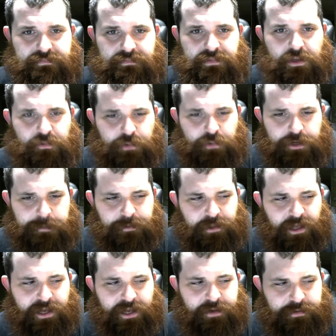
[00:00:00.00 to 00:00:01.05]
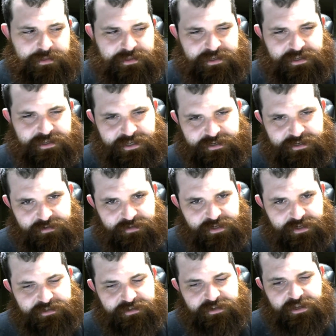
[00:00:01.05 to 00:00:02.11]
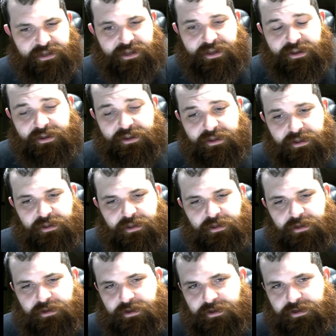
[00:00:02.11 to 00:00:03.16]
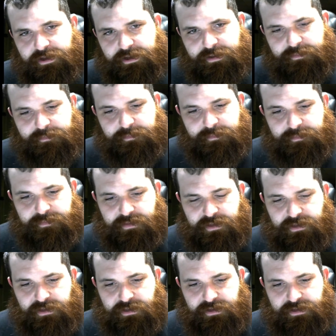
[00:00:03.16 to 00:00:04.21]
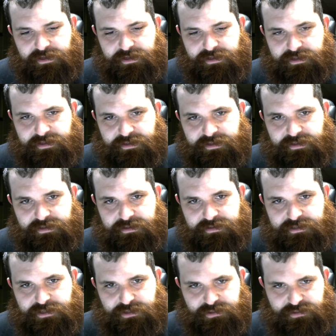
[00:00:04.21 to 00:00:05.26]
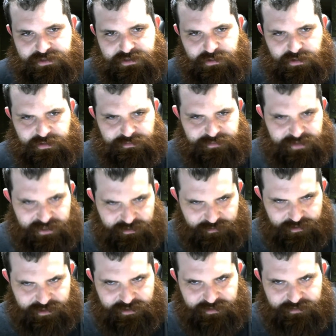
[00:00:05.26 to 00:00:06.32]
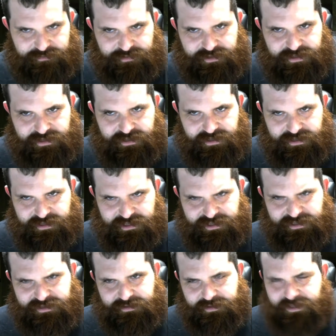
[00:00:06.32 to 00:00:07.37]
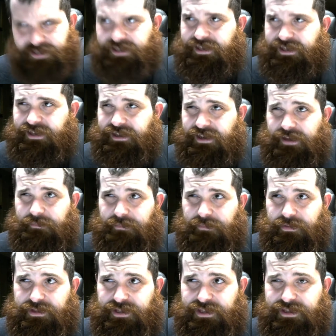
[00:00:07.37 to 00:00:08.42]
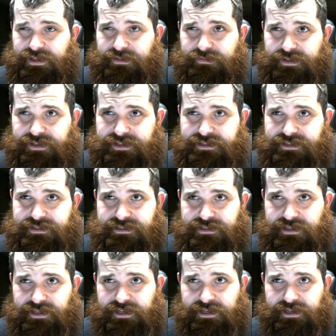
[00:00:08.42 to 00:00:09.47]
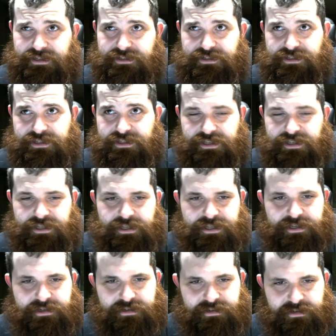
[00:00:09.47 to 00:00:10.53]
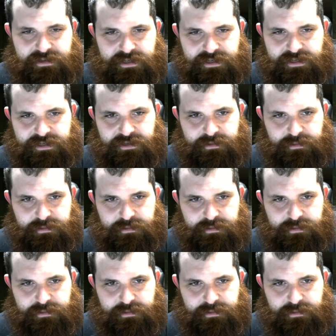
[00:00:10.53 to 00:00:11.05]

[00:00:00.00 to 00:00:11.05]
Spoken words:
weird plot with the head director guy, um, uh, to sort of get rid of the he I believe is like interested in getting